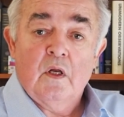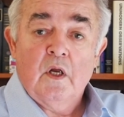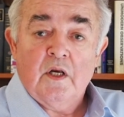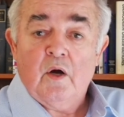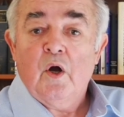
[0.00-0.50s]

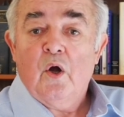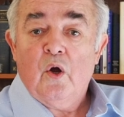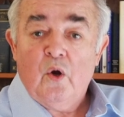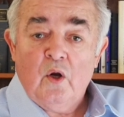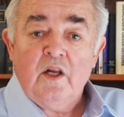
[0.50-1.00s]
Now,
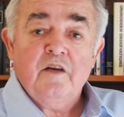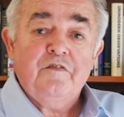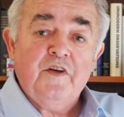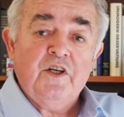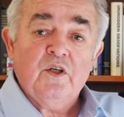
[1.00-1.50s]
earlier
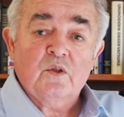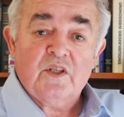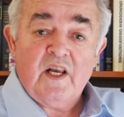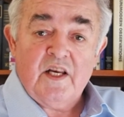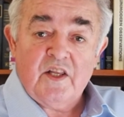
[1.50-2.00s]
videos
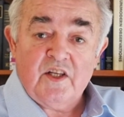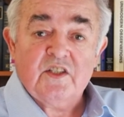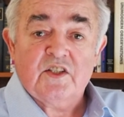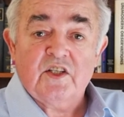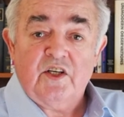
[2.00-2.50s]
in this
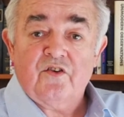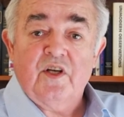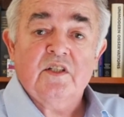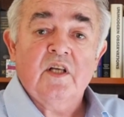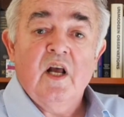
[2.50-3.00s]

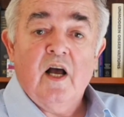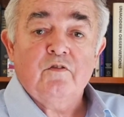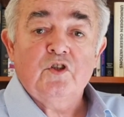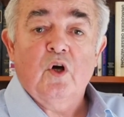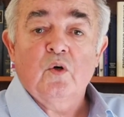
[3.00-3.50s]
series have
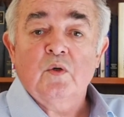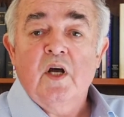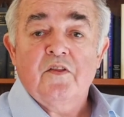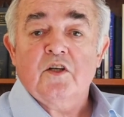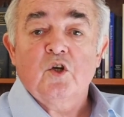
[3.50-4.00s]
shown
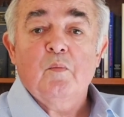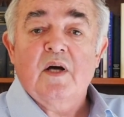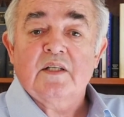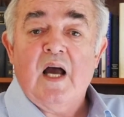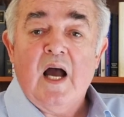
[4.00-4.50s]
that no
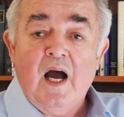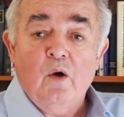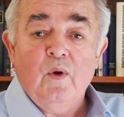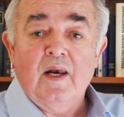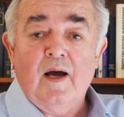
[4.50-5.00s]
matter
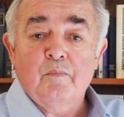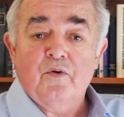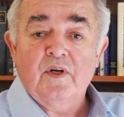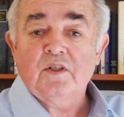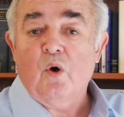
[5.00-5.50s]
how
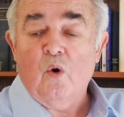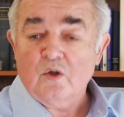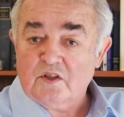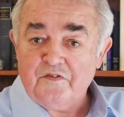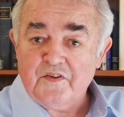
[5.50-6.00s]
elaborate or
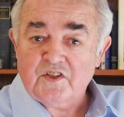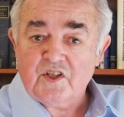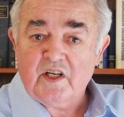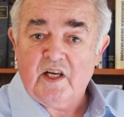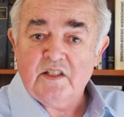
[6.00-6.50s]

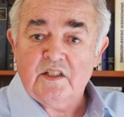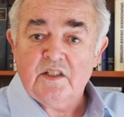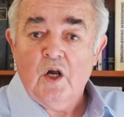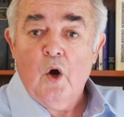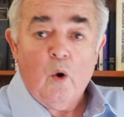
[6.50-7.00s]

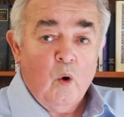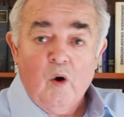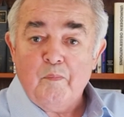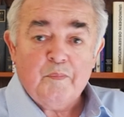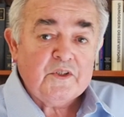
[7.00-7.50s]
sophisticated
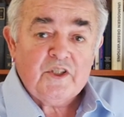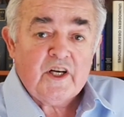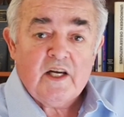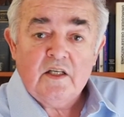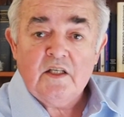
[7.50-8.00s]
or
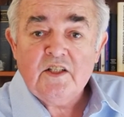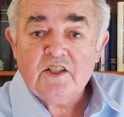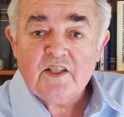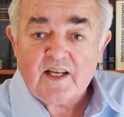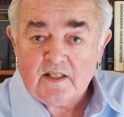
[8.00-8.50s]
particularly
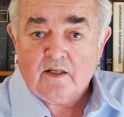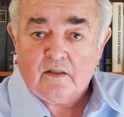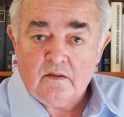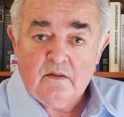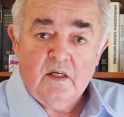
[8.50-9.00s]
subtle
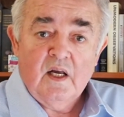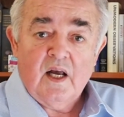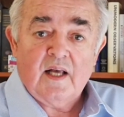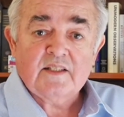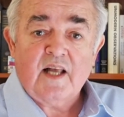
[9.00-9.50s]

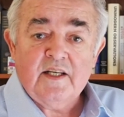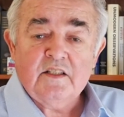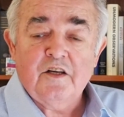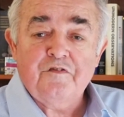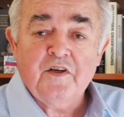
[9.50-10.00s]
a
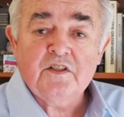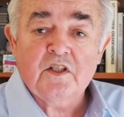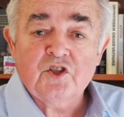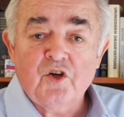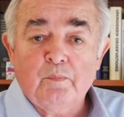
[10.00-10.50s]
scientific
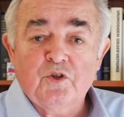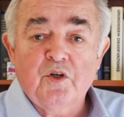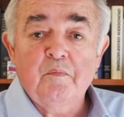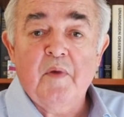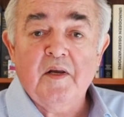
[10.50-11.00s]
description
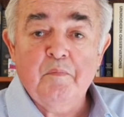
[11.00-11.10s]
may